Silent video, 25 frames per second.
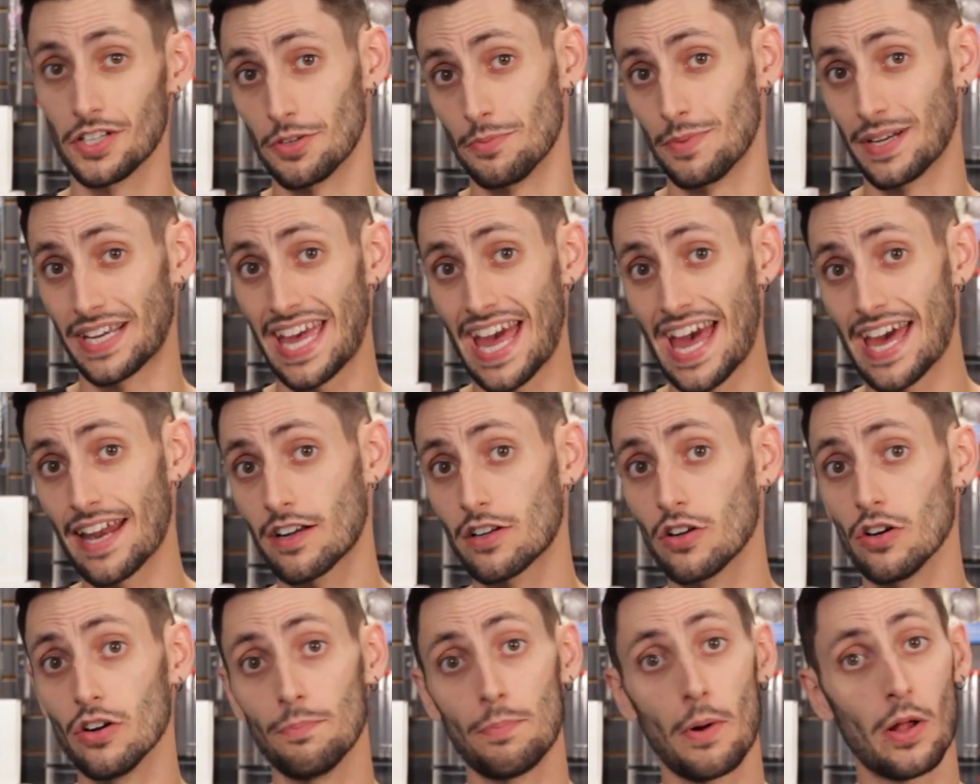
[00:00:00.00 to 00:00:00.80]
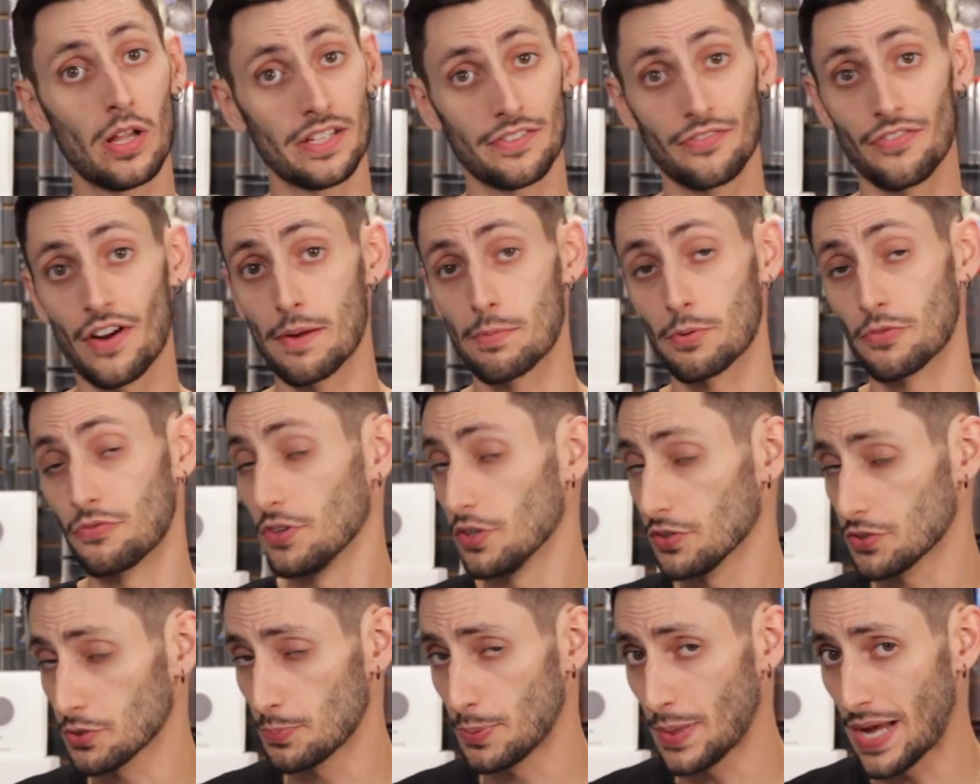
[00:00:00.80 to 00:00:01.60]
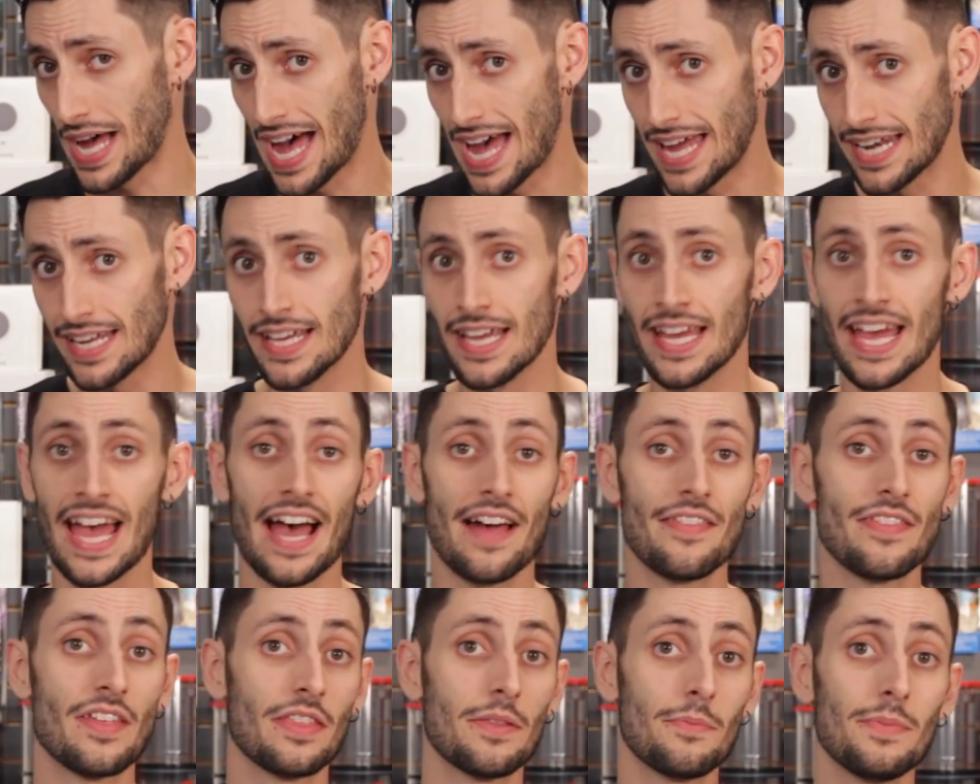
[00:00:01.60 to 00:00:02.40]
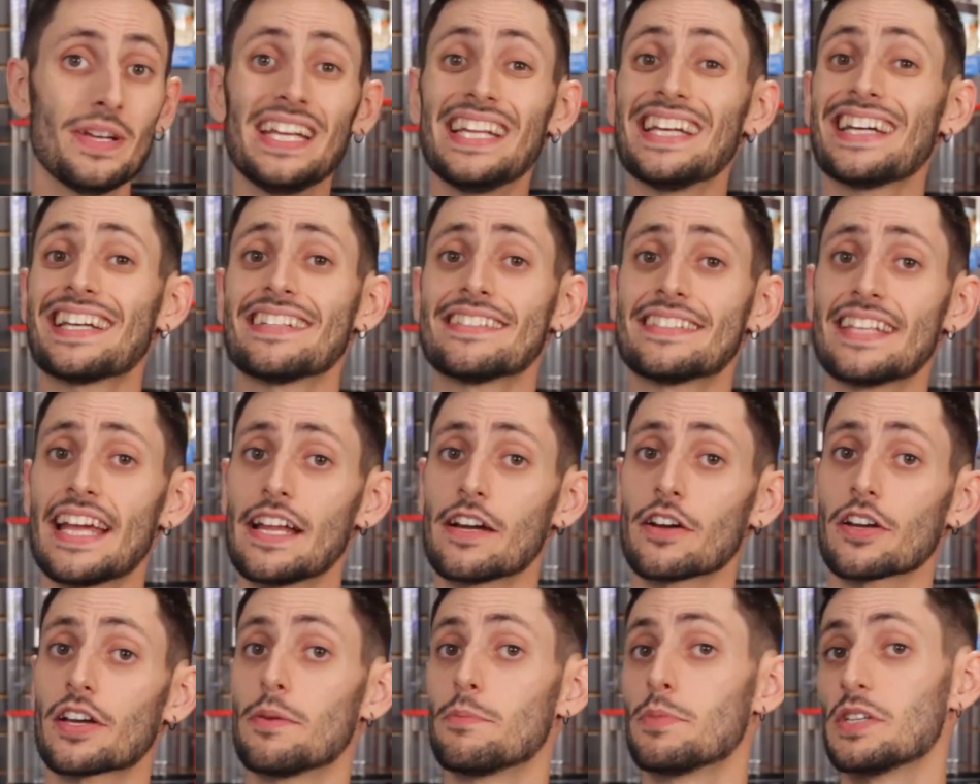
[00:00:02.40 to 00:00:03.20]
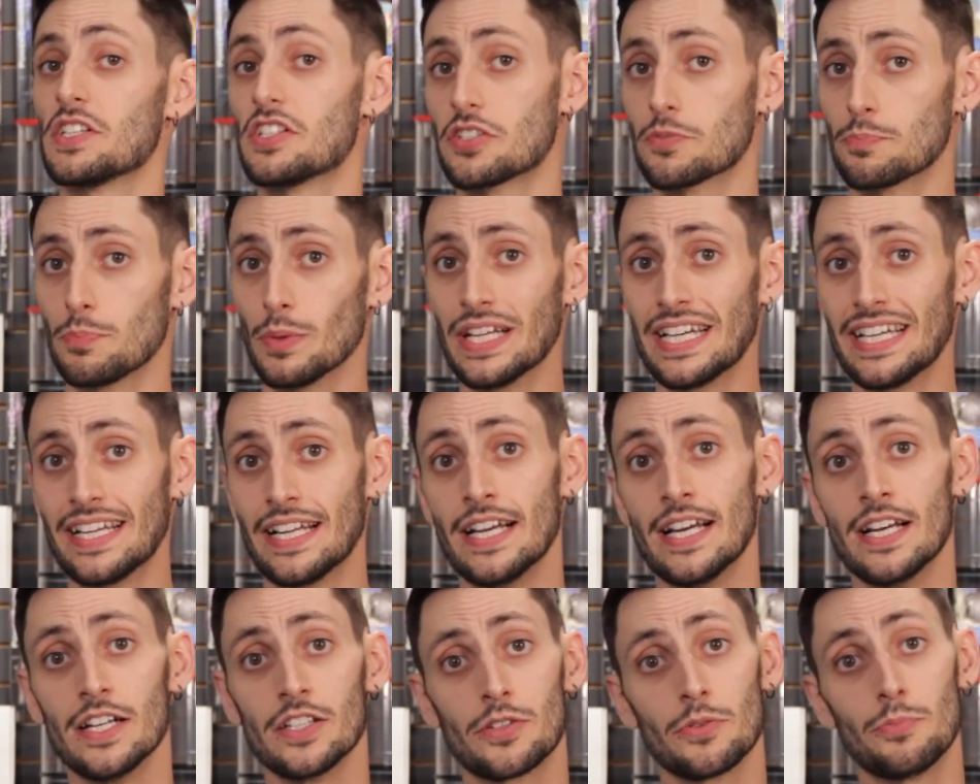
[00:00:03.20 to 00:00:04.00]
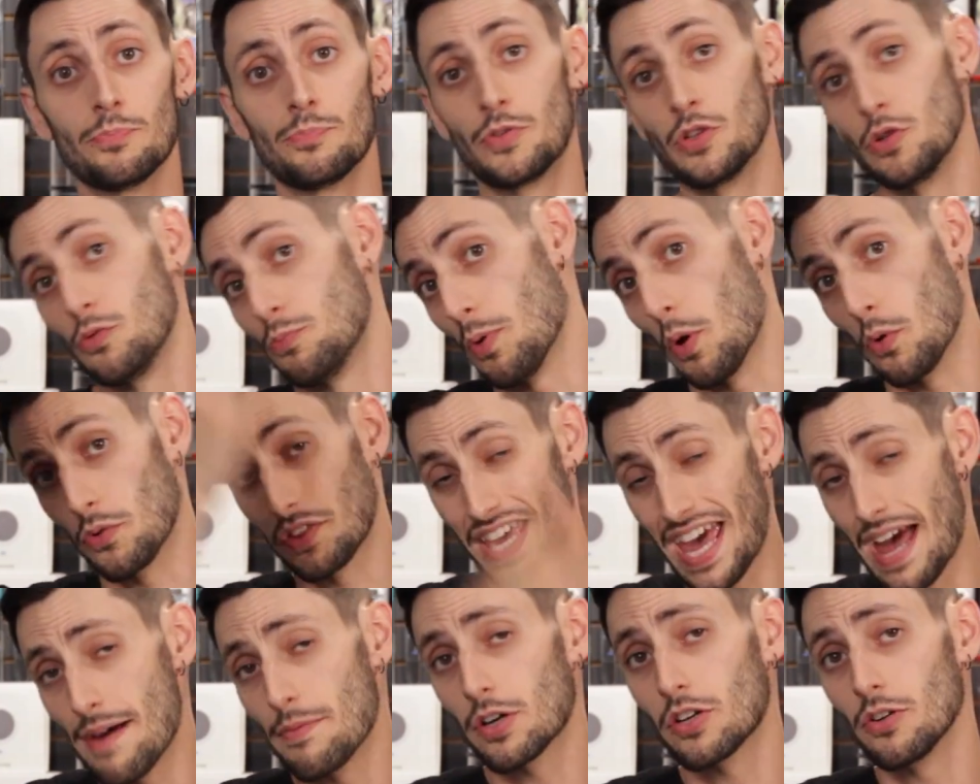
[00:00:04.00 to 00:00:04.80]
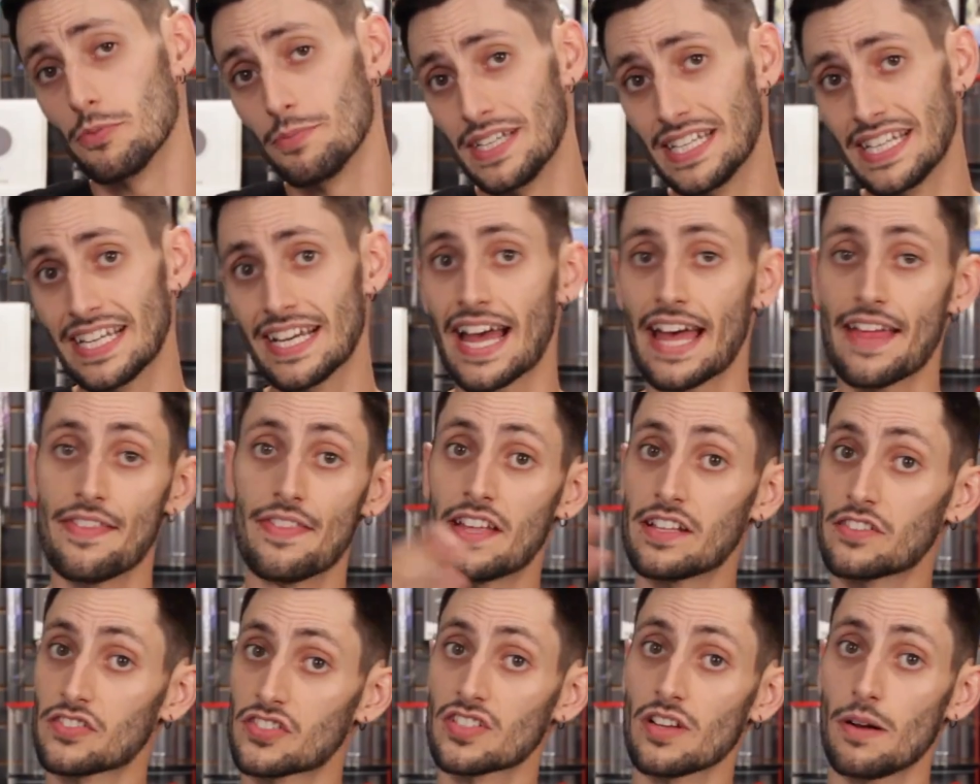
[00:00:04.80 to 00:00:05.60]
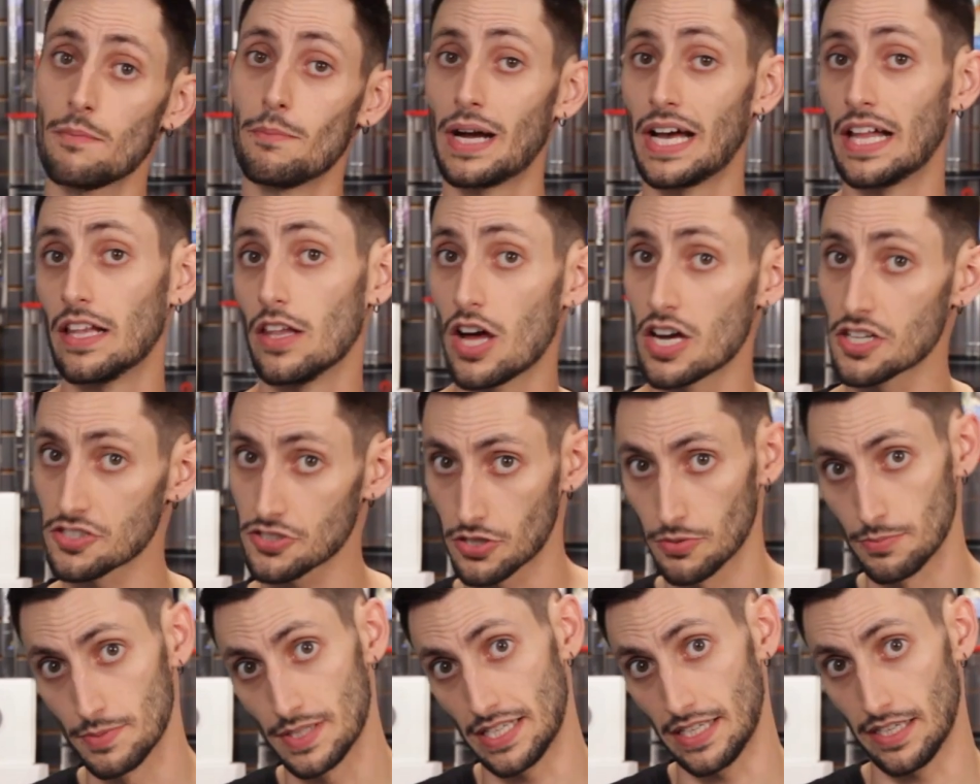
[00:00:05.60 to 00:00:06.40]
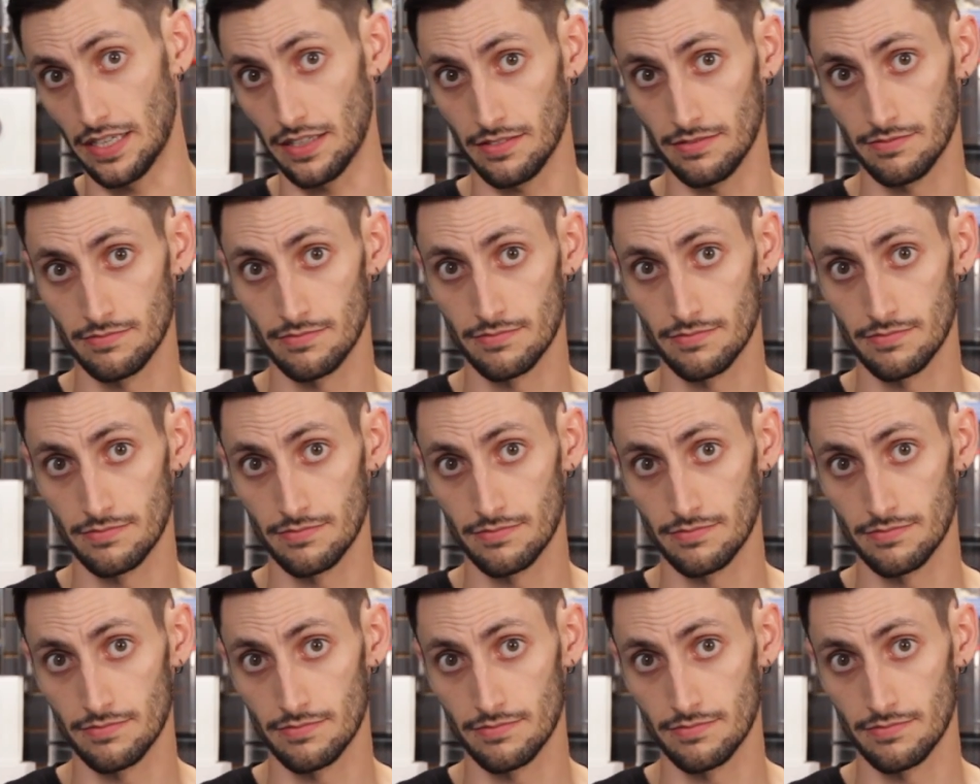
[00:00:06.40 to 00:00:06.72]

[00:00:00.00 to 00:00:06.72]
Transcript: your mechanical polyfiber filter pad, and then the media container can be split to do both chemical media and then some biological media.